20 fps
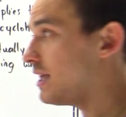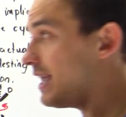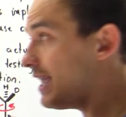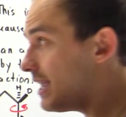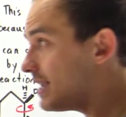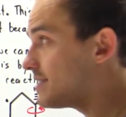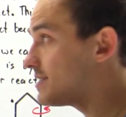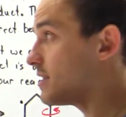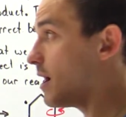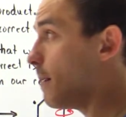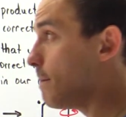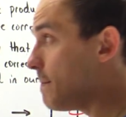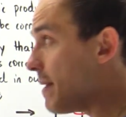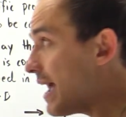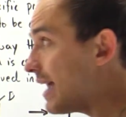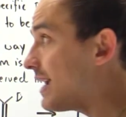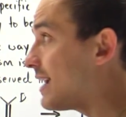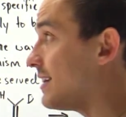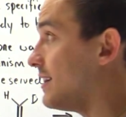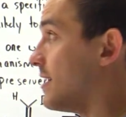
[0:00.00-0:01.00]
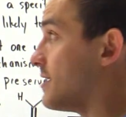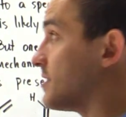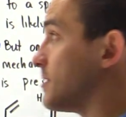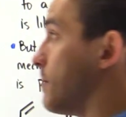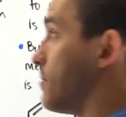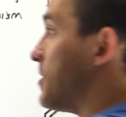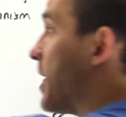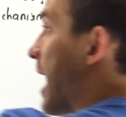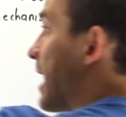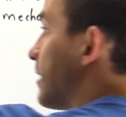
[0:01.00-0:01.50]
is a
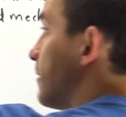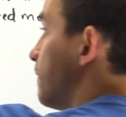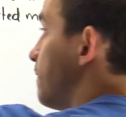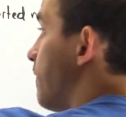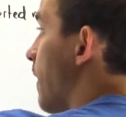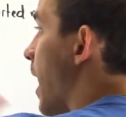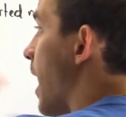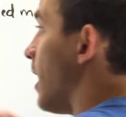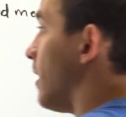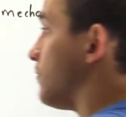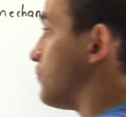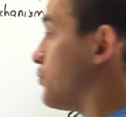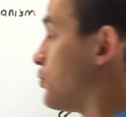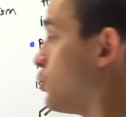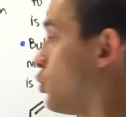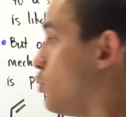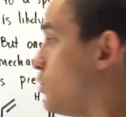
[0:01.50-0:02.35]
mechanism that involves